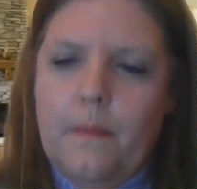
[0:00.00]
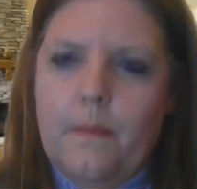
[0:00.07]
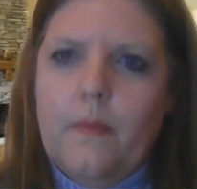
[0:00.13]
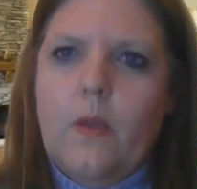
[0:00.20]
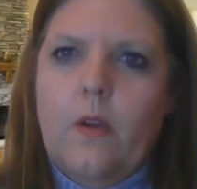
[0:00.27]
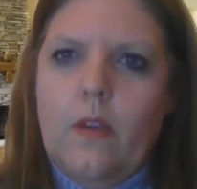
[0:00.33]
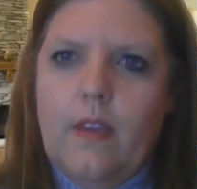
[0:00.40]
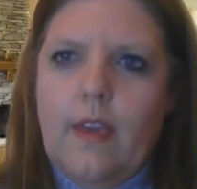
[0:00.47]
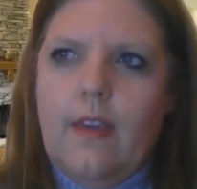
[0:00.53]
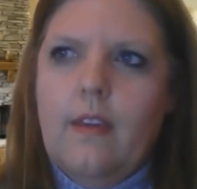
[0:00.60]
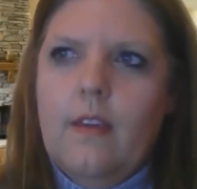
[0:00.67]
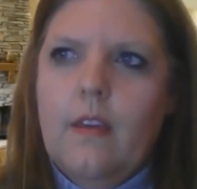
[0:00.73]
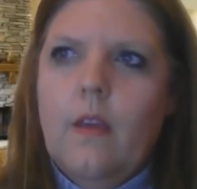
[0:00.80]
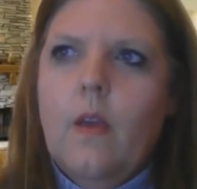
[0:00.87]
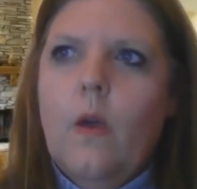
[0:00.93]
Okay.
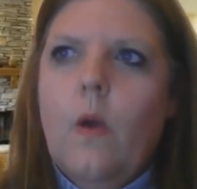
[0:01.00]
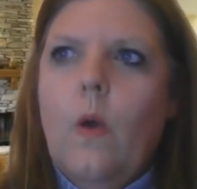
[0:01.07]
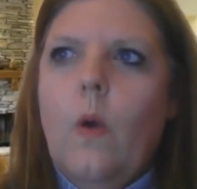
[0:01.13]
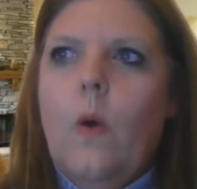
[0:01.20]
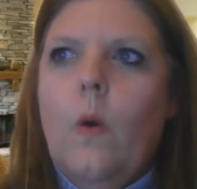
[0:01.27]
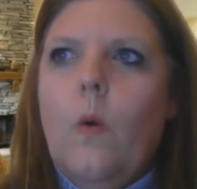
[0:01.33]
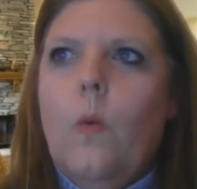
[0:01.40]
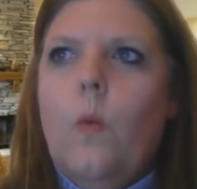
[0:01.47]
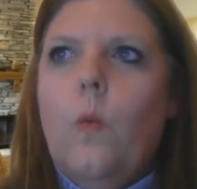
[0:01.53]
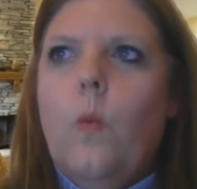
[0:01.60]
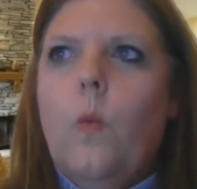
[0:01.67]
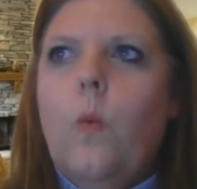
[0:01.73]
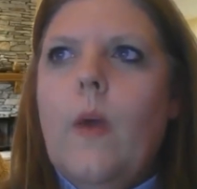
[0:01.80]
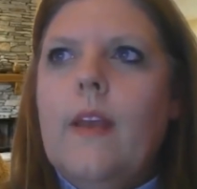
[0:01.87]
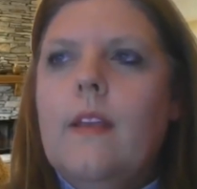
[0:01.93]

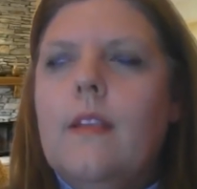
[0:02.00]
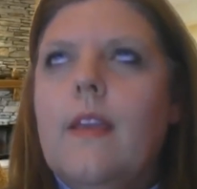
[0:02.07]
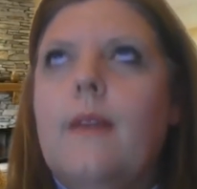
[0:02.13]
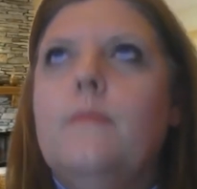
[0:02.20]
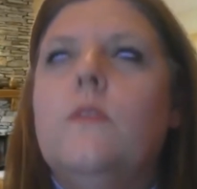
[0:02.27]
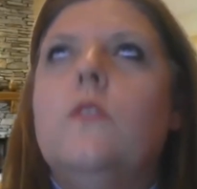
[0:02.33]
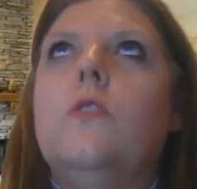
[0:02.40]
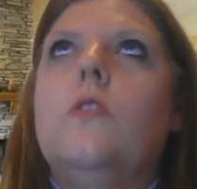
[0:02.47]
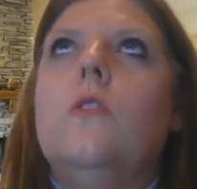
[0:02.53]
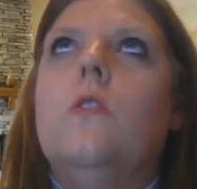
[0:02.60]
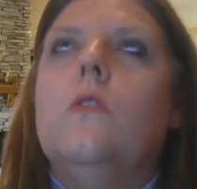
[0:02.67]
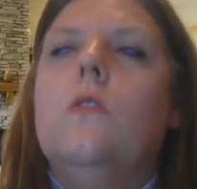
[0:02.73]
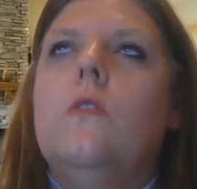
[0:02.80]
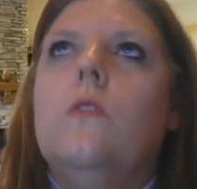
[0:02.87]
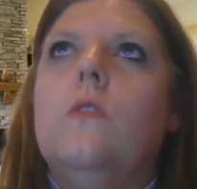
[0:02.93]
When it comes
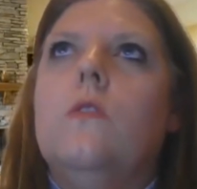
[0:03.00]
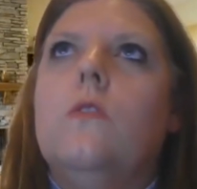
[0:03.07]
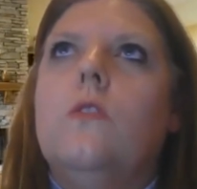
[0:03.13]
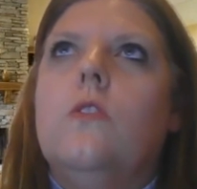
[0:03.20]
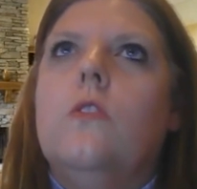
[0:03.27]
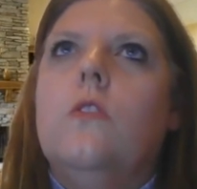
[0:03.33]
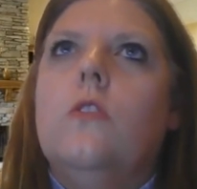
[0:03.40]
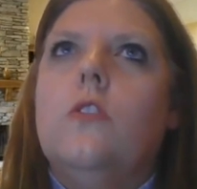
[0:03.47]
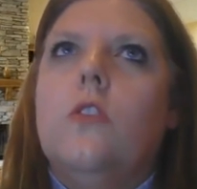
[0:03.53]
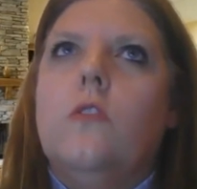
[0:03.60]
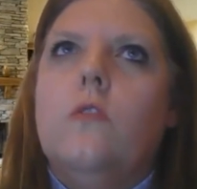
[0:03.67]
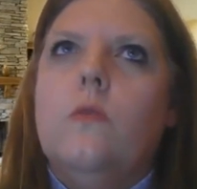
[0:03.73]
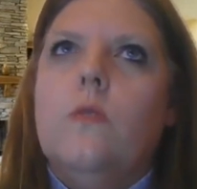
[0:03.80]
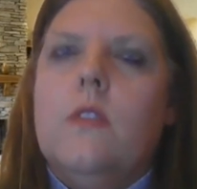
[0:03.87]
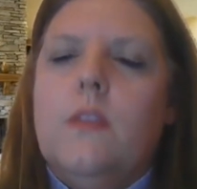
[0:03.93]
to
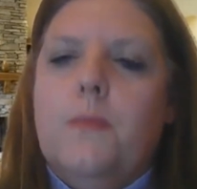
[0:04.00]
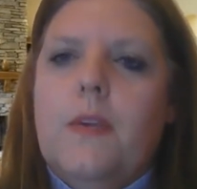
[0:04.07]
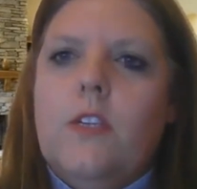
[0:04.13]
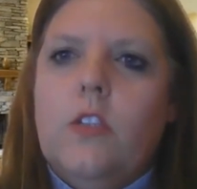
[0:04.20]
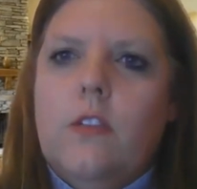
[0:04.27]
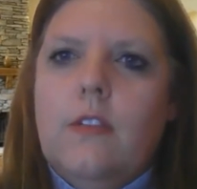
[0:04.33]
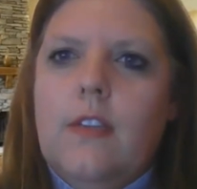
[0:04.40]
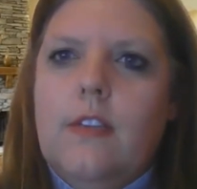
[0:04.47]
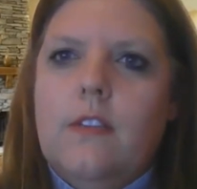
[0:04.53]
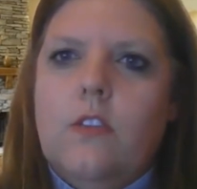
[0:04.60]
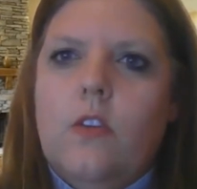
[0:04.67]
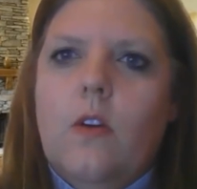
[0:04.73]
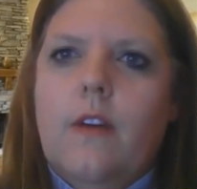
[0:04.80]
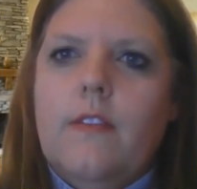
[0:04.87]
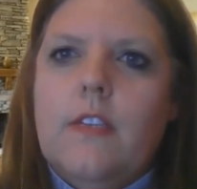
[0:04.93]
children with special needs,
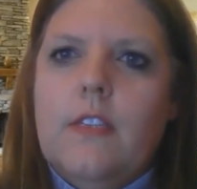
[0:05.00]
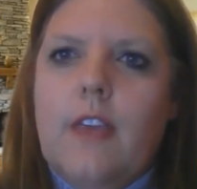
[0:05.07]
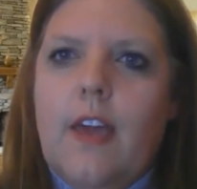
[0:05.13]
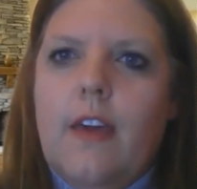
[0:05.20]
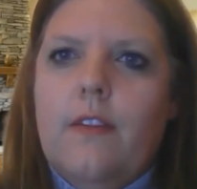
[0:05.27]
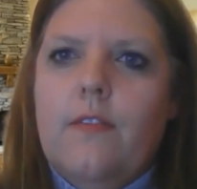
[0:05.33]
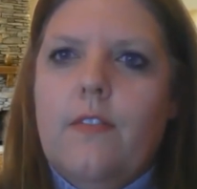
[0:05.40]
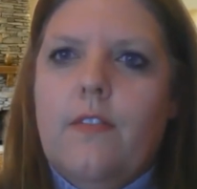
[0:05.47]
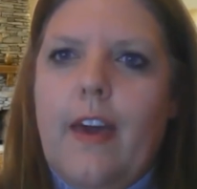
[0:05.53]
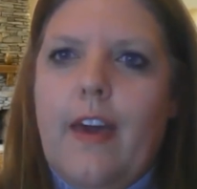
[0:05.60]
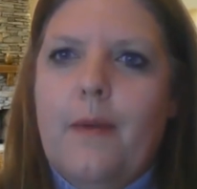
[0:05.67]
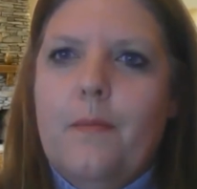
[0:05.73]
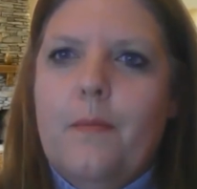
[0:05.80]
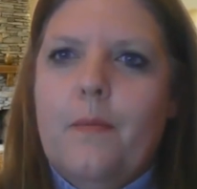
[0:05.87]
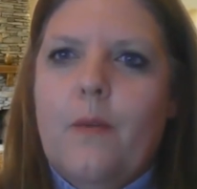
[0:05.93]
you obviously have
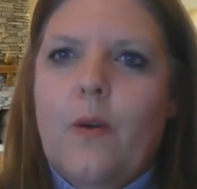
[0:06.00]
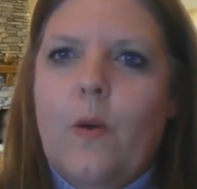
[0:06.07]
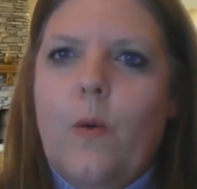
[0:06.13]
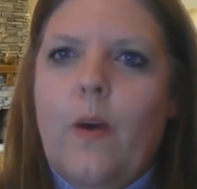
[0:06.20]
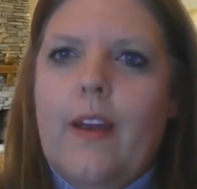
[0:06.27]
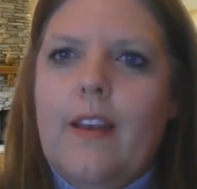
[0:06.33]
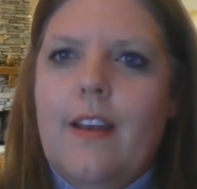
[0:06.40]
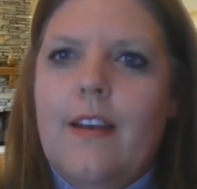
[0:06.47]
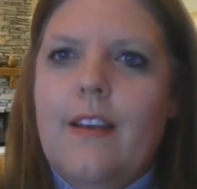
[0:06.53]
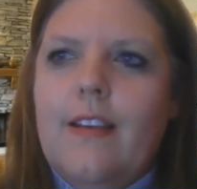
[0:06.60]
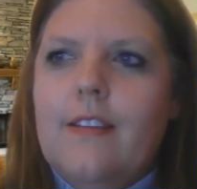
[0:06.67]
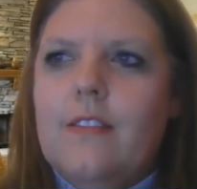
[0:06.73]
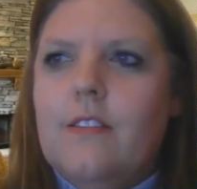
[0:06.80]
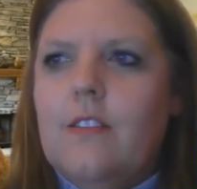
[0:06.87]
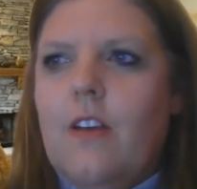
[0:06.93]
quite a
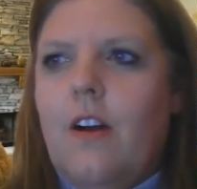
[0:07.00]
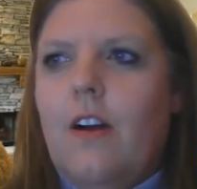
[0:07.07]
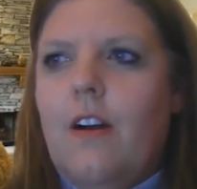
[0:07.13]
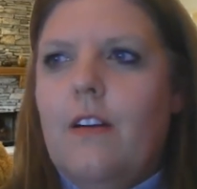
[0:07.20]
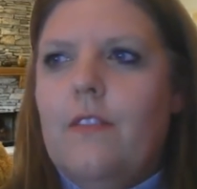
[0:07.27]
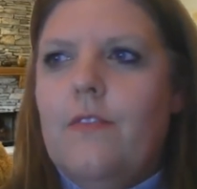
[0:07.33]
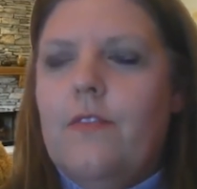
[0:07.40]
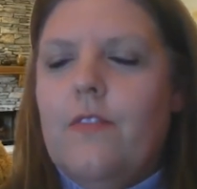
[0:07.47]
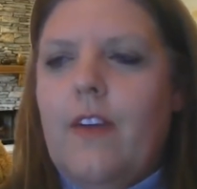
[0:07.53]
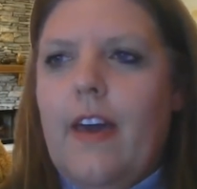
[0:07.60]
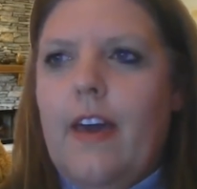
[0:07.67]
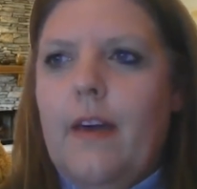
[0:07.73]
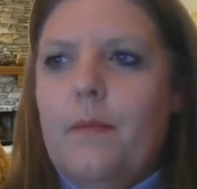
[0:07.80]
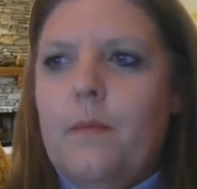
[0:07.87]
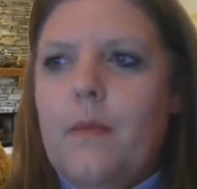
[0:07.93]
list of
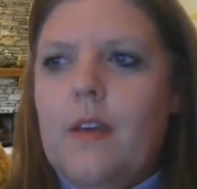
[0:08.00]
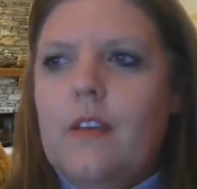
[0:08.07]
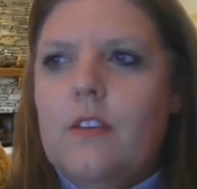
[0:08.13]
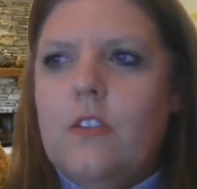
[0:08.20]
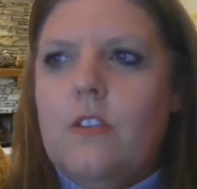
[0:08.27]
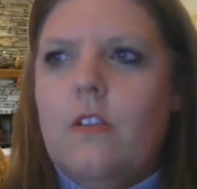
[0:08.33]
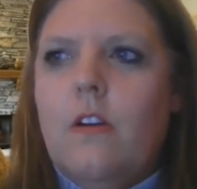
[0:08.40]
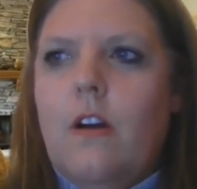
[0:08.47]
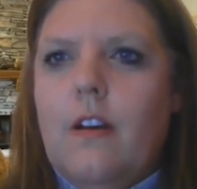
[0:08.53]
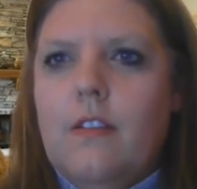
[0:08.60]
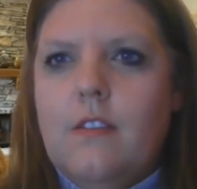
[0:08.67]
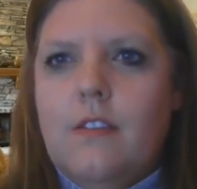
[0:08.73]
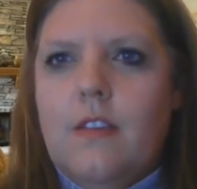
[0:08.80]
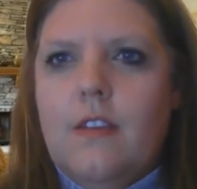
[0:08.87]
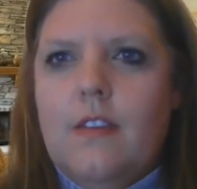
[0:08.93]
additional
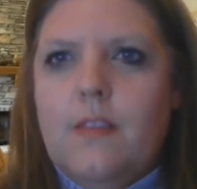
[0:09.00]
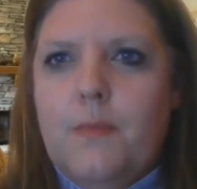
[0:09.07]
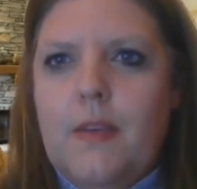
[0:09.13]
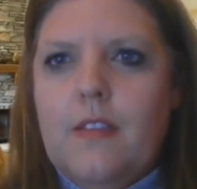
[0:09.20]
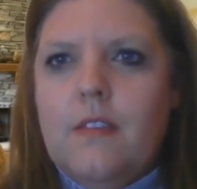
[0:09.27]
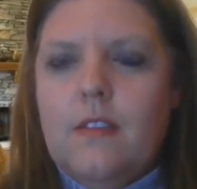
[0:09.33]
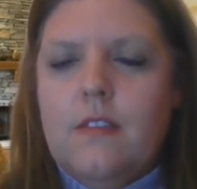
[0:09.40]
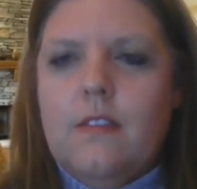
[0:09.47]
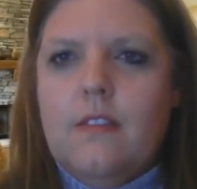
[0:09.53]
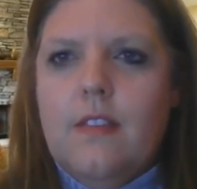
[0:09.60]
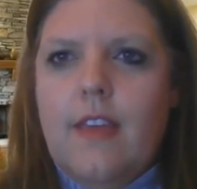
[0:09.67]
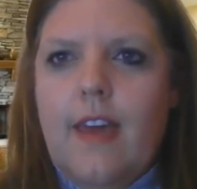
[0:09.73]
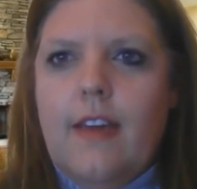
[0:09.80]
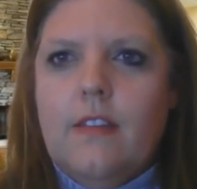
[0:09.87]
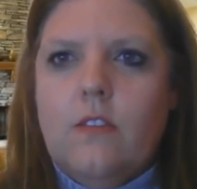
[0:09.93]
costs and expenses
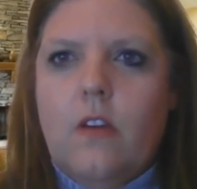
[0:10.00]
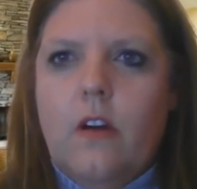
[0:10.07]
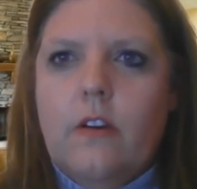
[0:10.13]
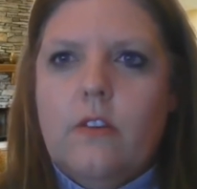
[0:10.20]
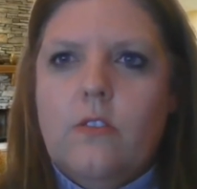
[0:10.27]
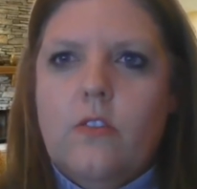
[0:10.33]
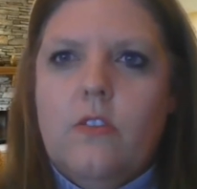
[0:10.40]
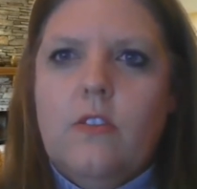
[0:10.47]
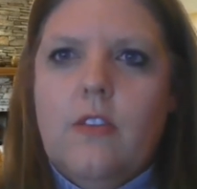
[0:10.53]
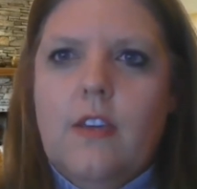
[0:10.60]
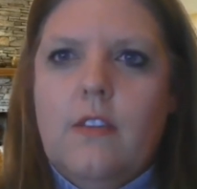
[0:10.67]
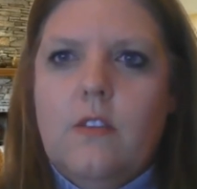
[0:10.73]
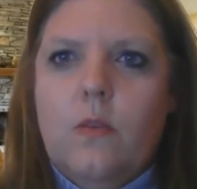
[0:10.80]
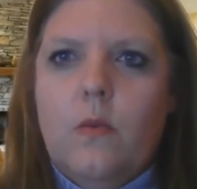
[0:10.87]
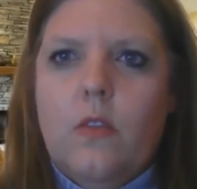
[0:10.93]
that are
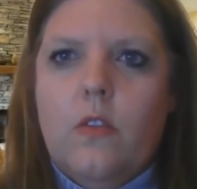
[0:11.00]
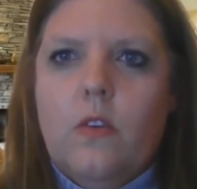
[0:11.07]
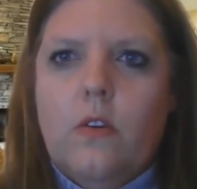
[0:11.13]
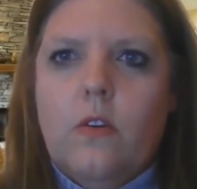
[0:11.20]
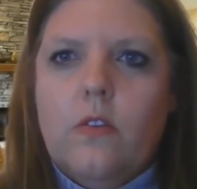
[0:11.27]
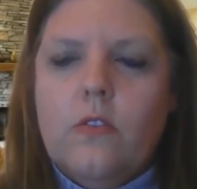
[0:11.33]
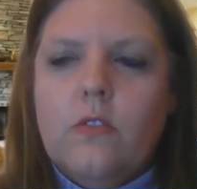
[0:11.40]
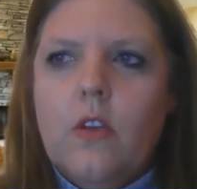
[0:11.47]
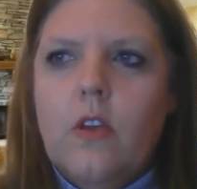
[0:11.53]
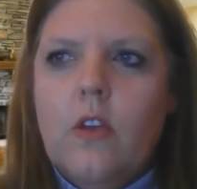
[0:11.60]
associated with those.